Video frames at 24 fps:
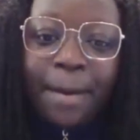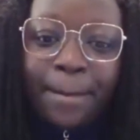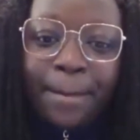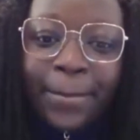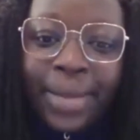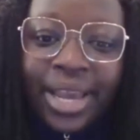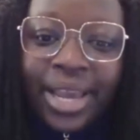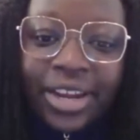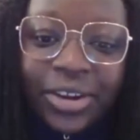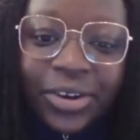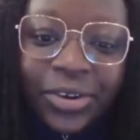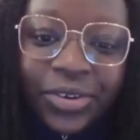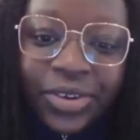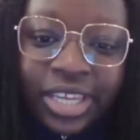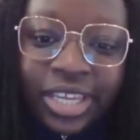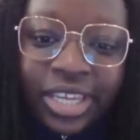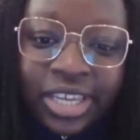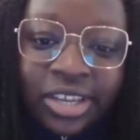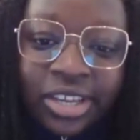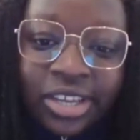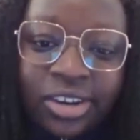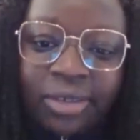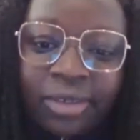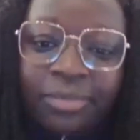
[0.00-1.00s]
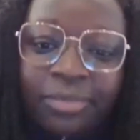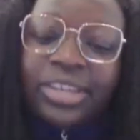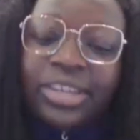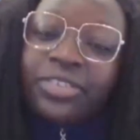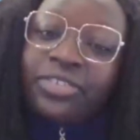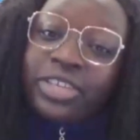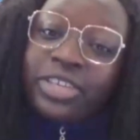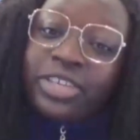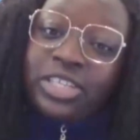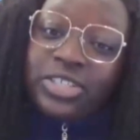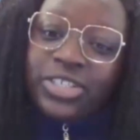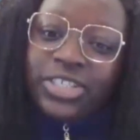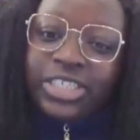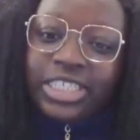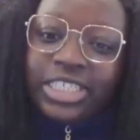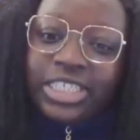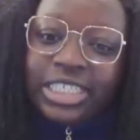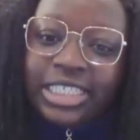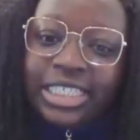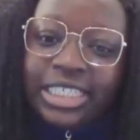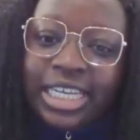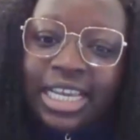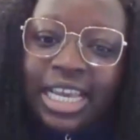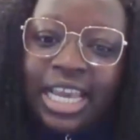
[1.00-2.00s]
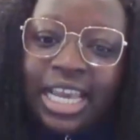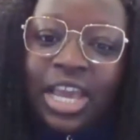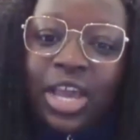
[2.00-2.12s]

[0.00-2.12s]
macroeconomic research.